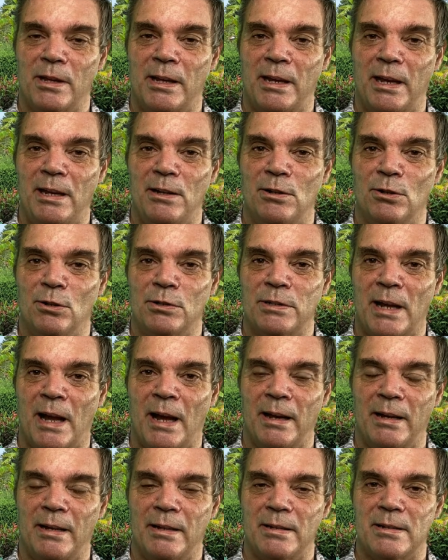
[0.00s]
keto
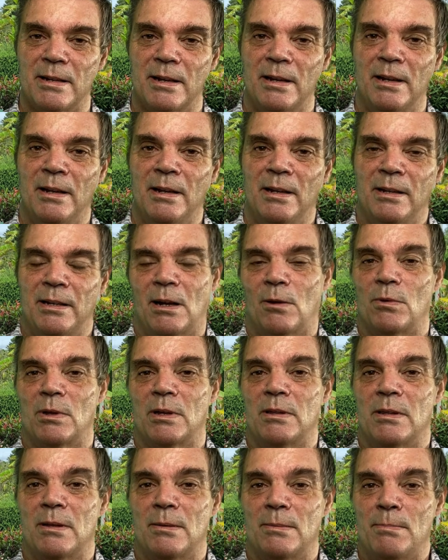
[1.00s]
diet. Now,
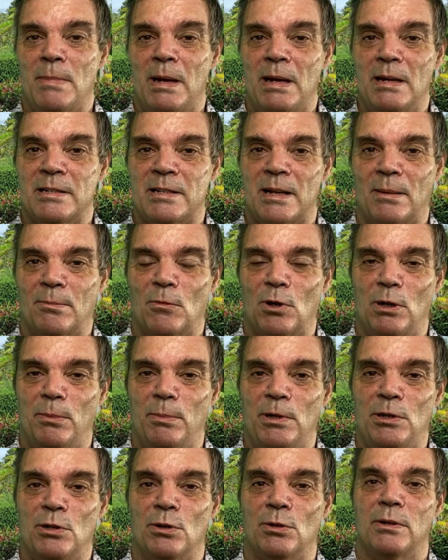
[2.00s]
the meals I'm going to
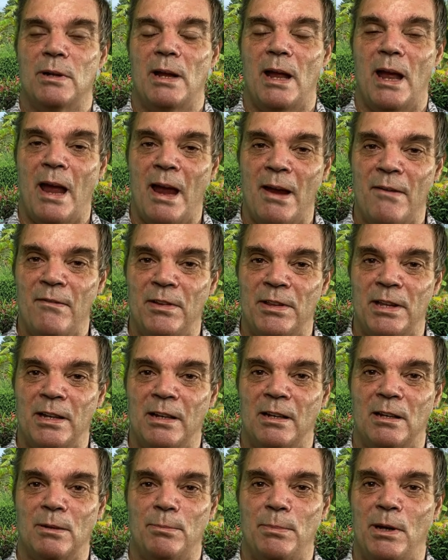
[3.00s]
be doing,
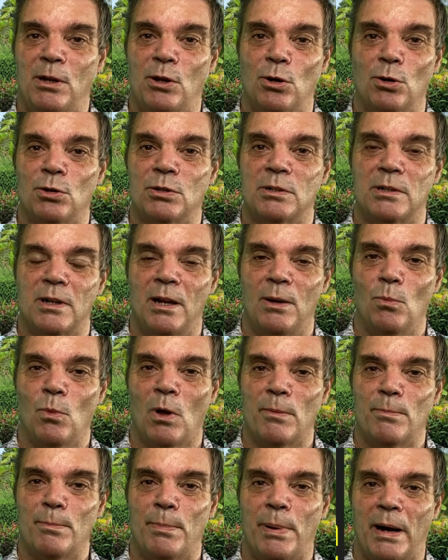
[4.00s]
everything can be cooked in
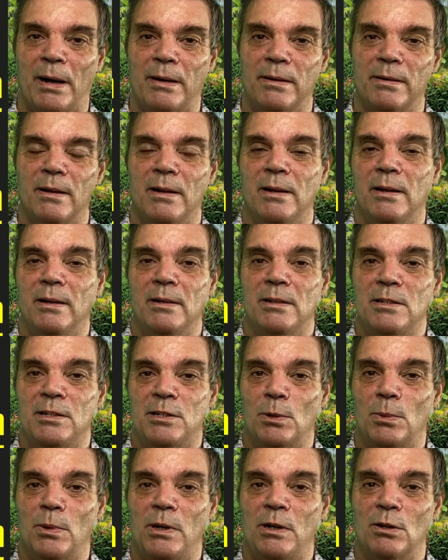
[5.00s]
one pan.
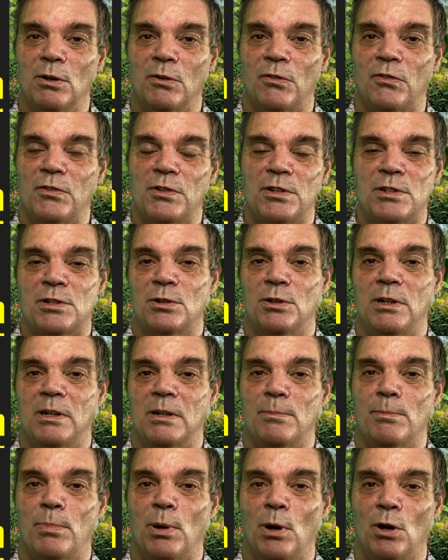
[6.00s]
Do enough so you
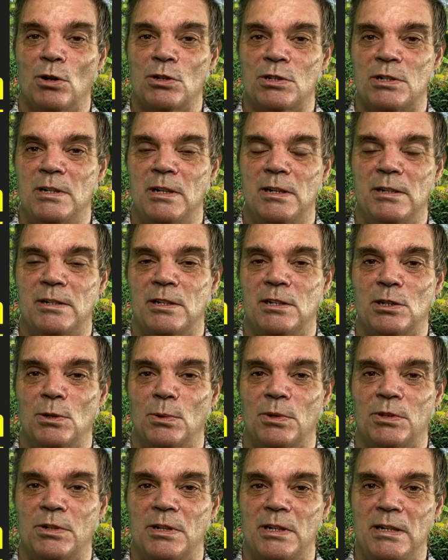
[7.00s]
can portion it into 2
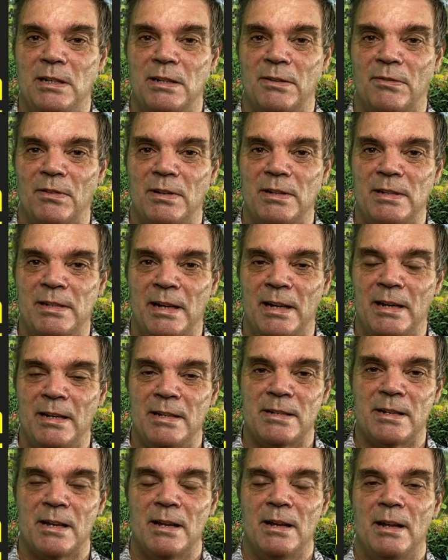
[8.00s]
or 3 different
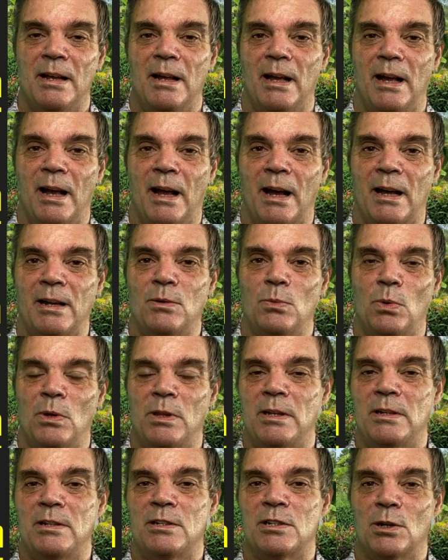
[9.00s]
days, and
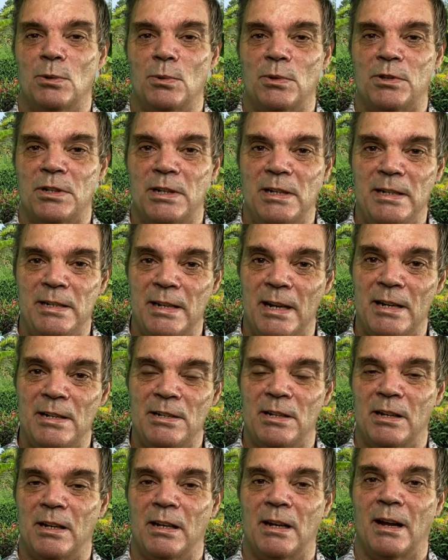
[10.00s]
within 2 or 3
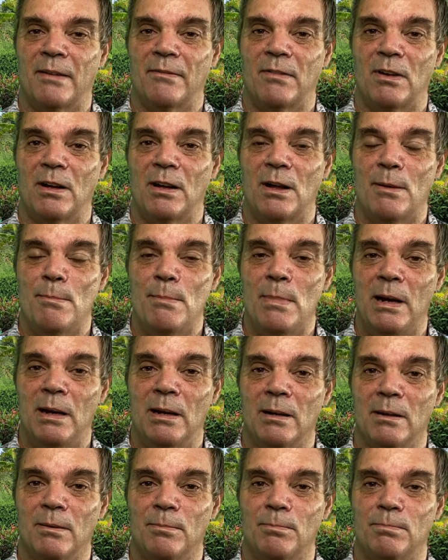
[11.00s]
days you could have a
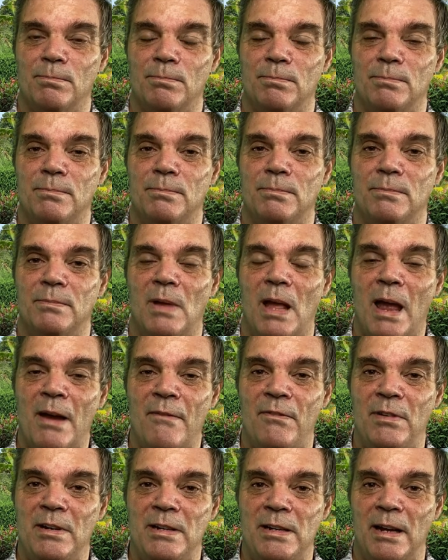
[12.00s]
meal
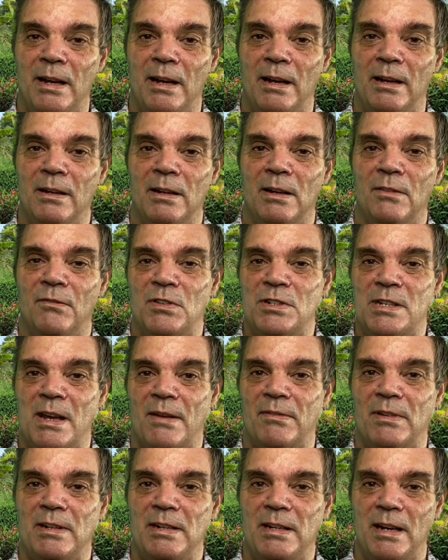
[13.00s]
every day for
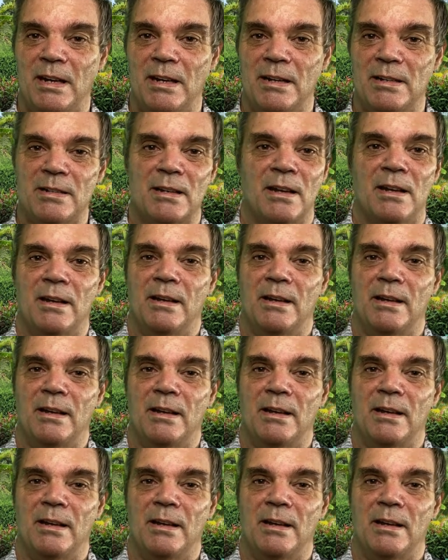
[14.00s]
7 days,